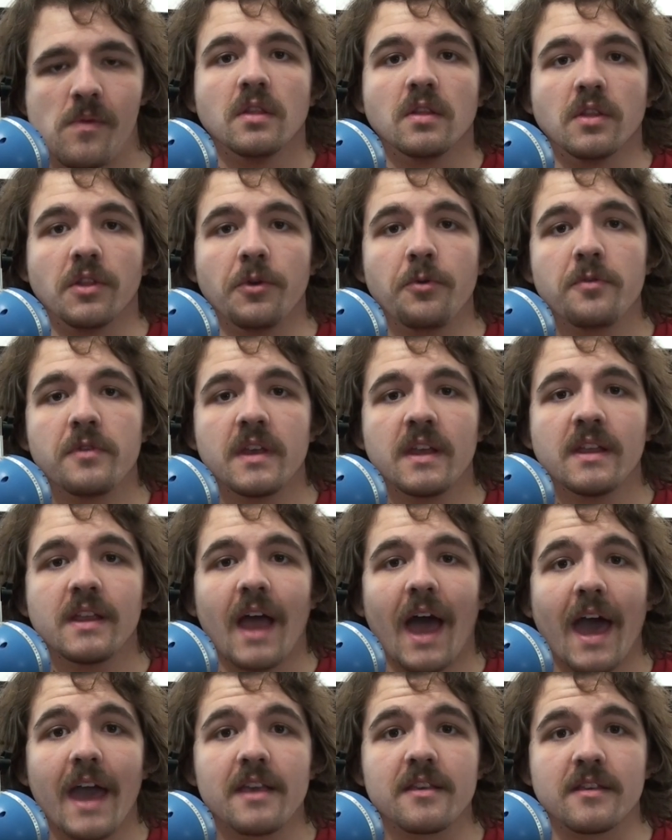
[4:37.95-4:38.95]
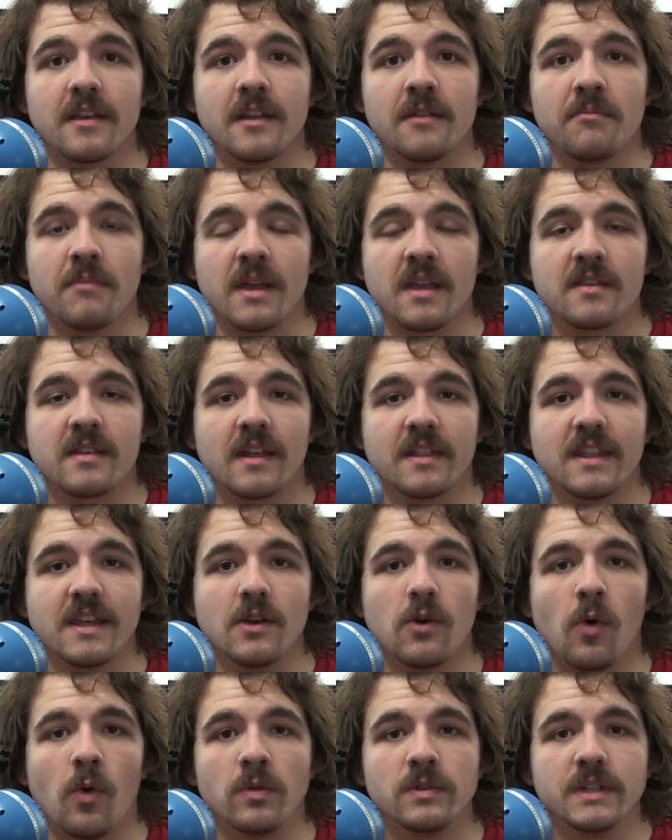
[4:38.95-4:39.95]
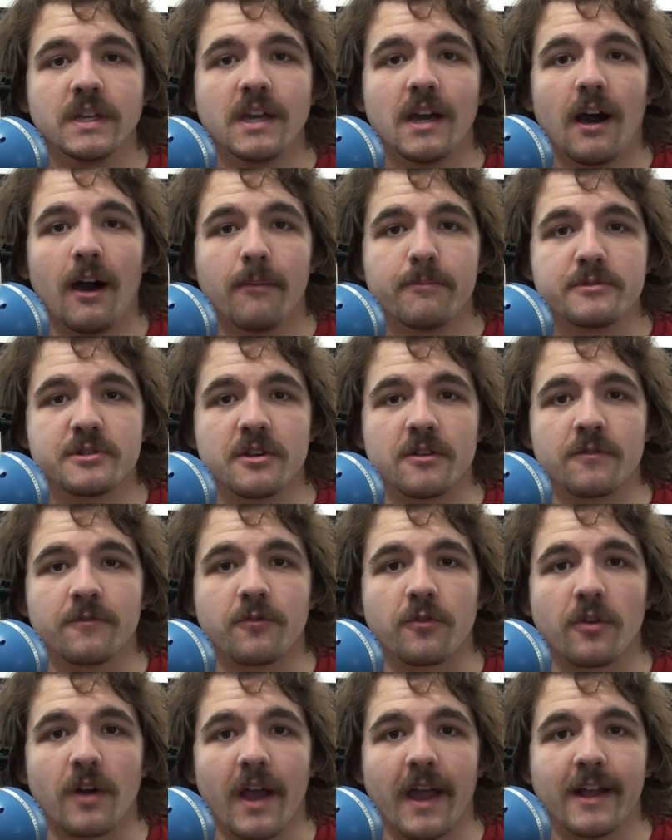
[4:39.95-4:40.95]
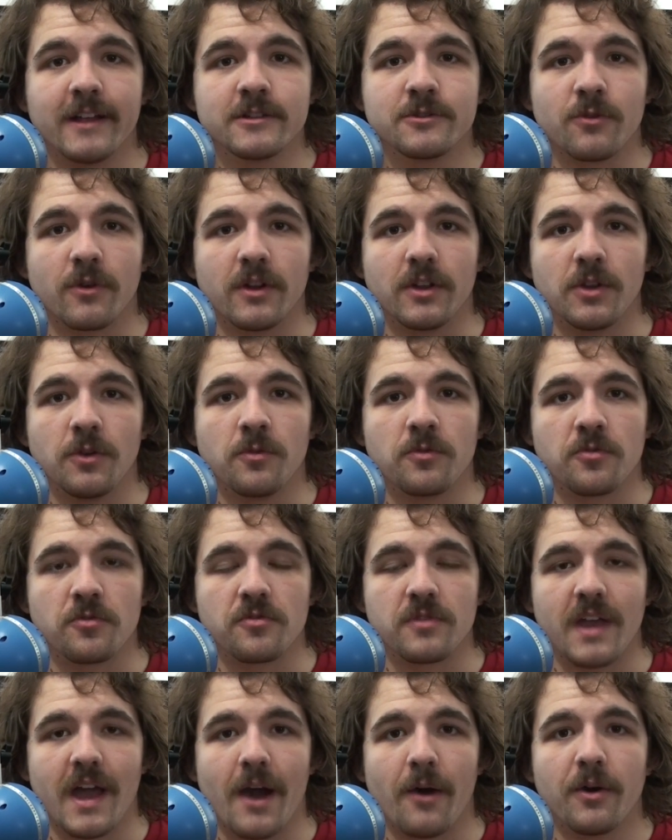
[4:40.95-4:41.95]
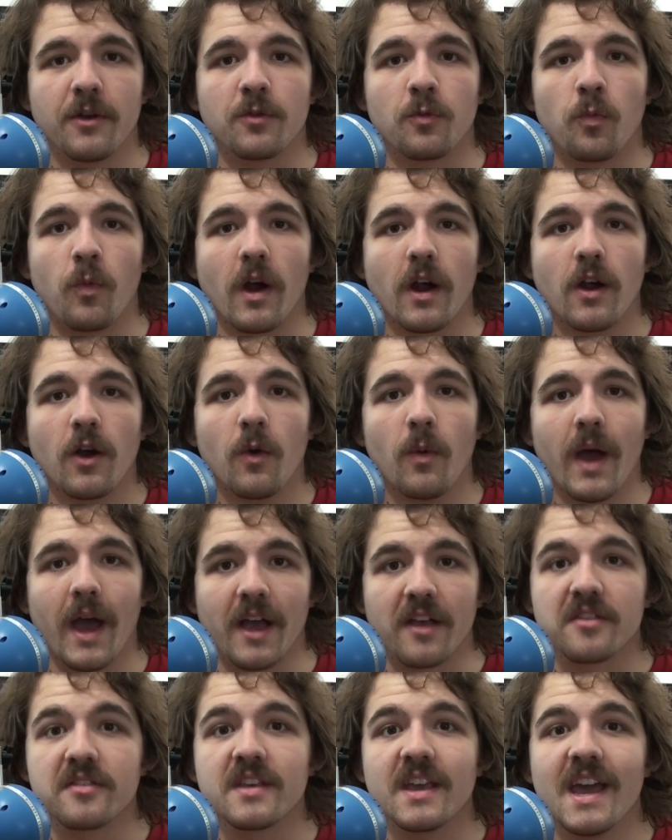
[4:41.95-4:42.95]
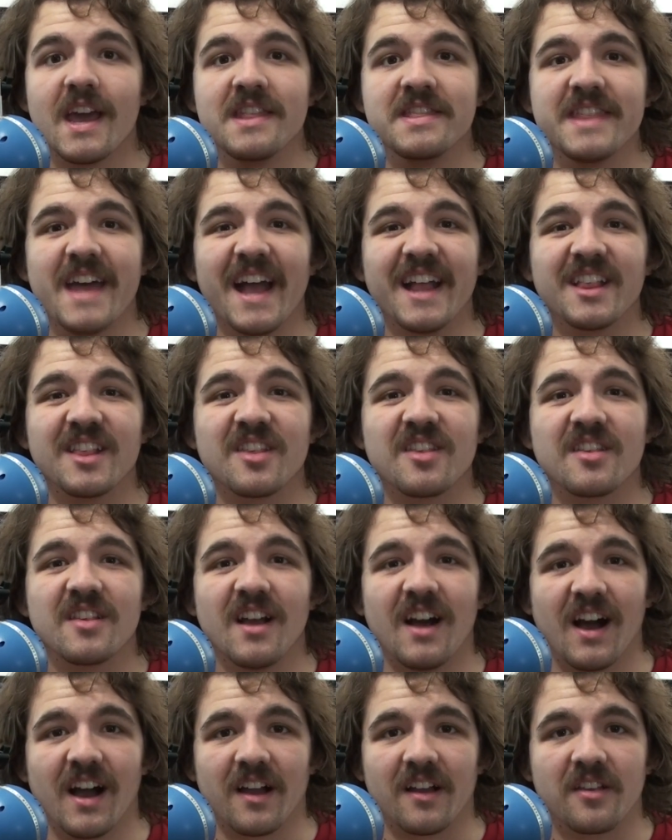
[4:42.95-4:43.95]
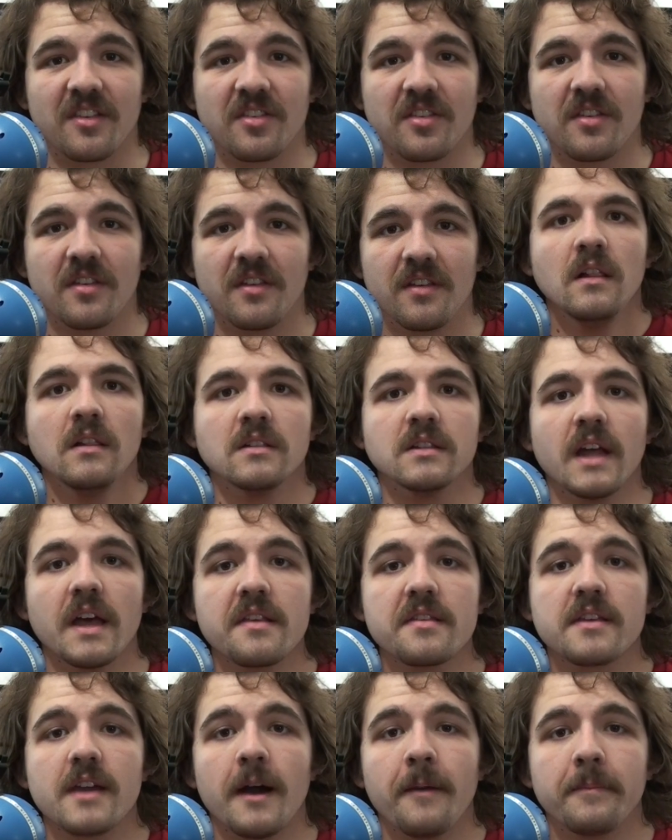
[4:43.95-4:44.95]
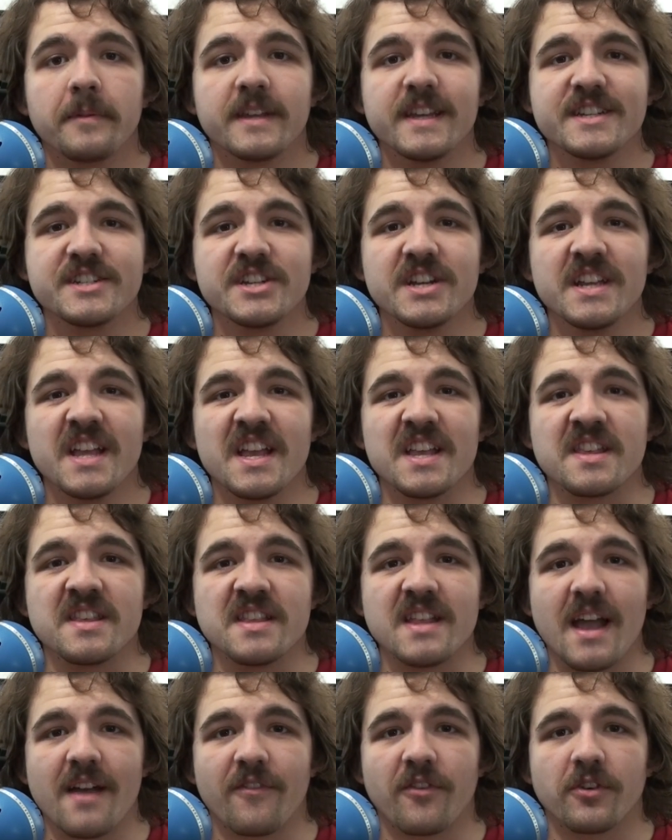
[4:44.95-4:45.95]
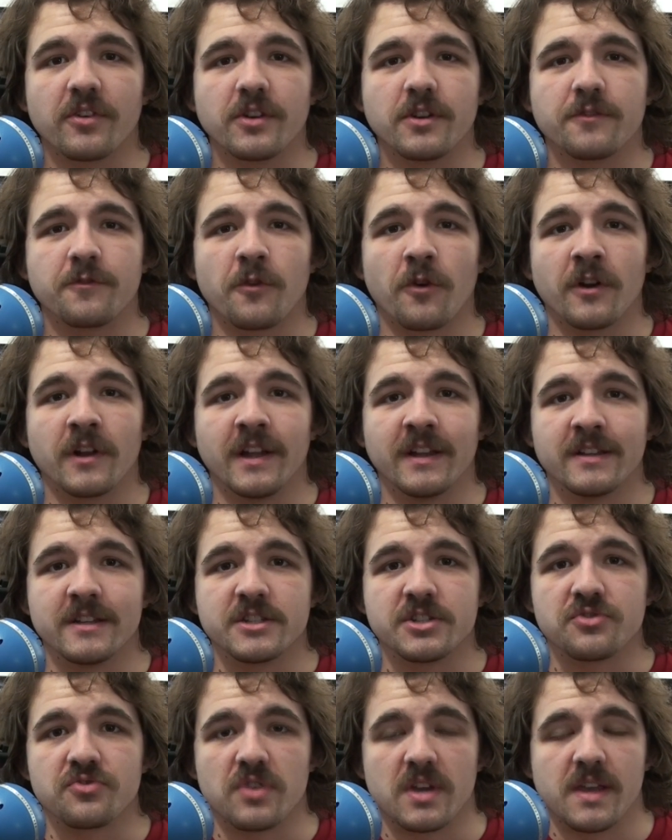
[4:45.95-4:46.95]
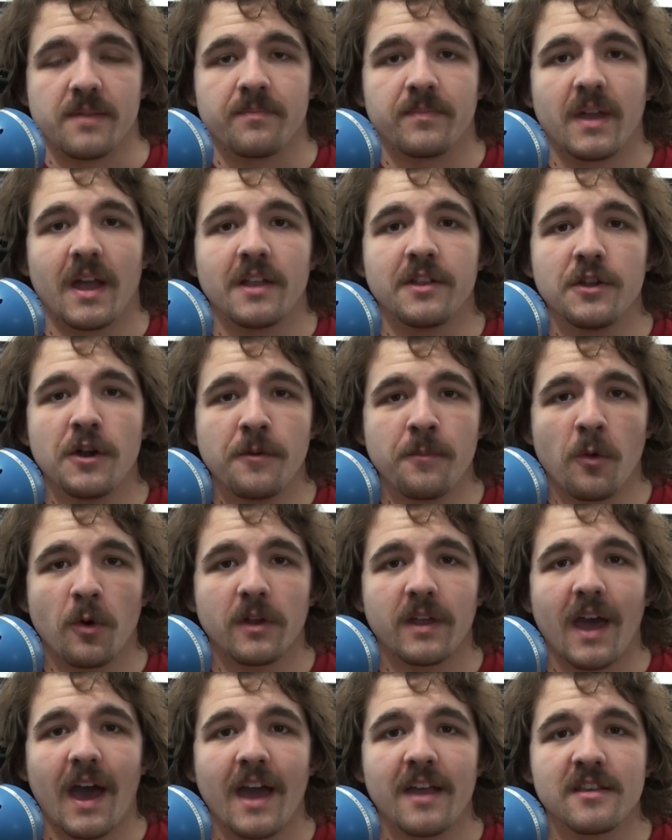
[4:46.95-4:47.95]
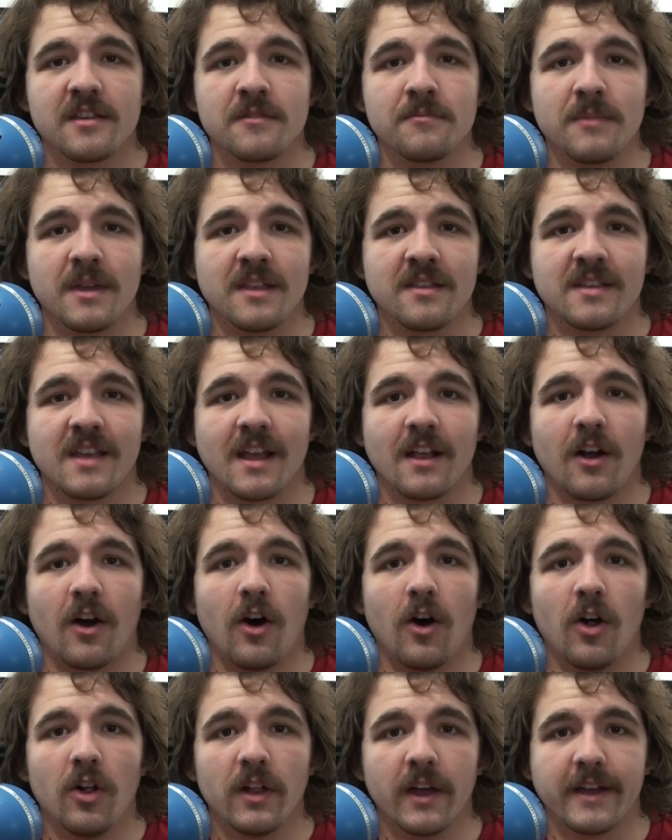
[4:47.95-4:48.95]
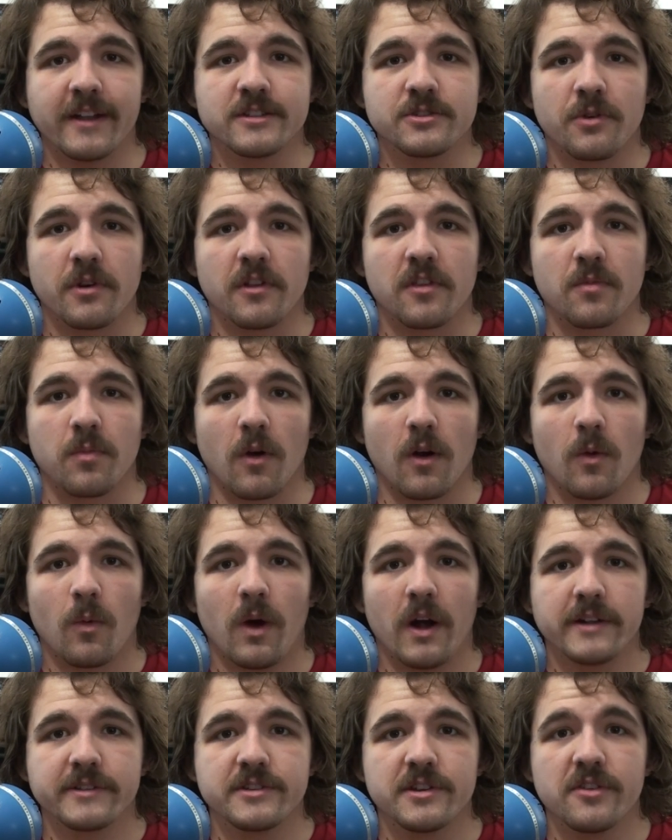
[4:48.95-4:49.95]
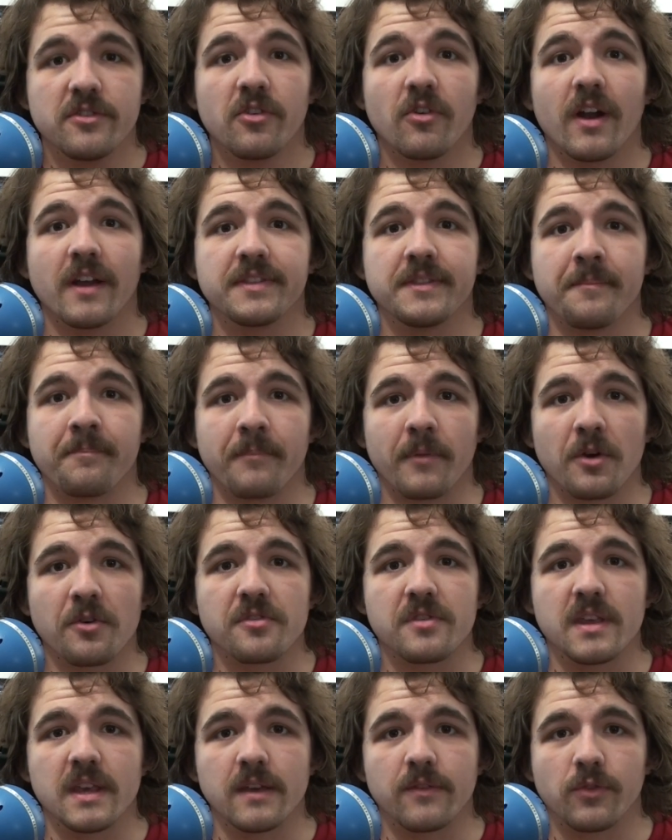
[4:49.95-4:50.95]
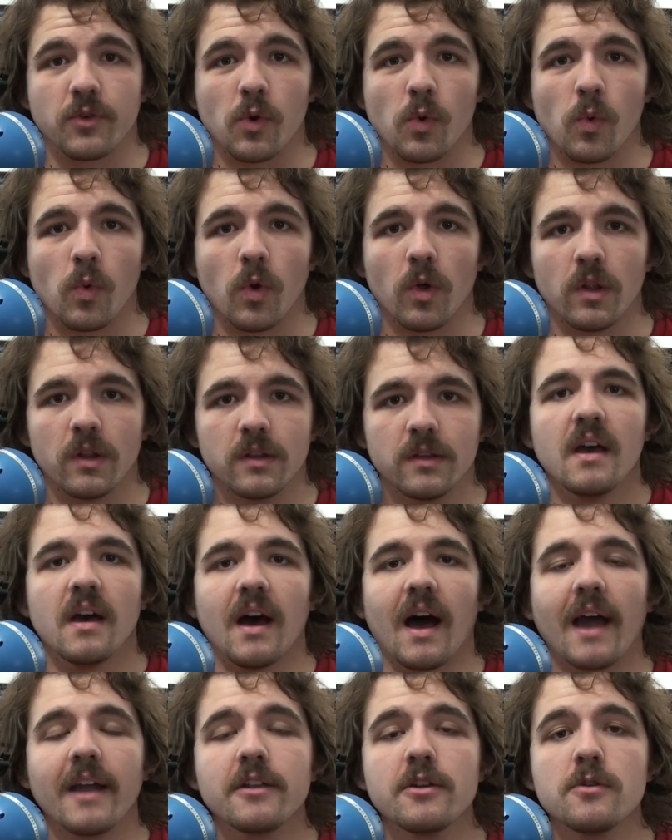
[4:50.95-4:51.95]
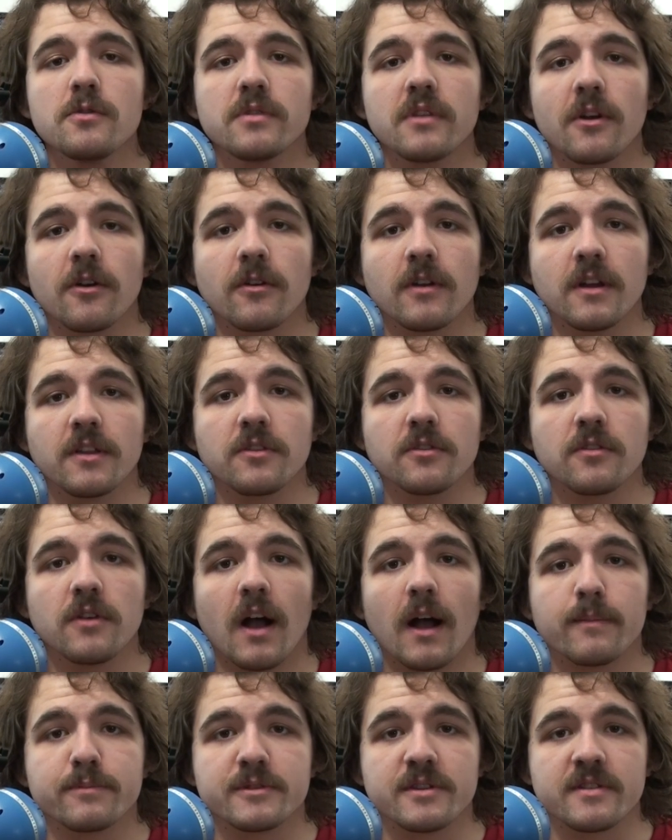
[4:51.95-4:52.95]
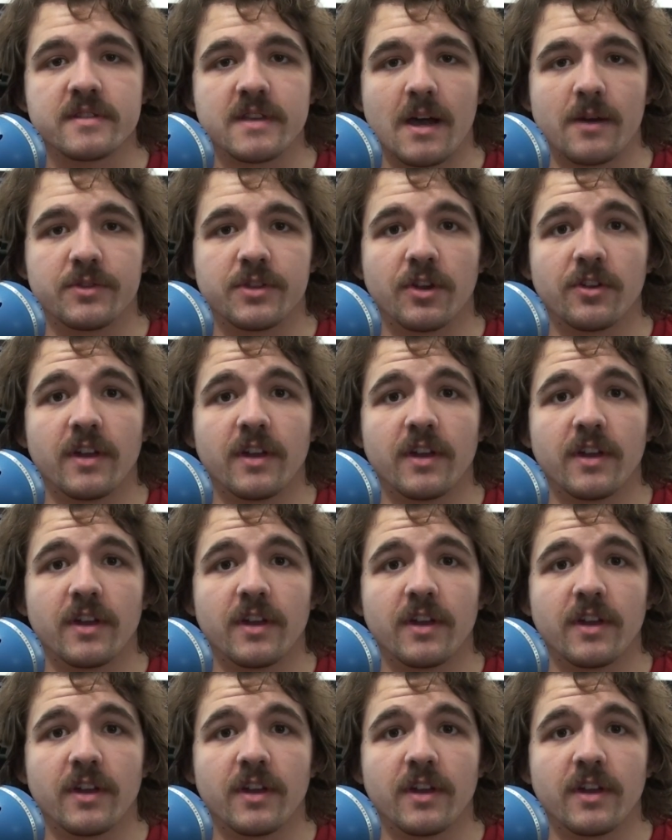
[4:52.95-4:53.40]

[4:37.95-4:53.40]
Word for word: Losing Tizen means that the only option for Android users now is Wear OS, and that sucks. Less competition is never good for an industry, and no more Tizen means that all Android smartwatches are at the mercy of Google. I know there are other options out there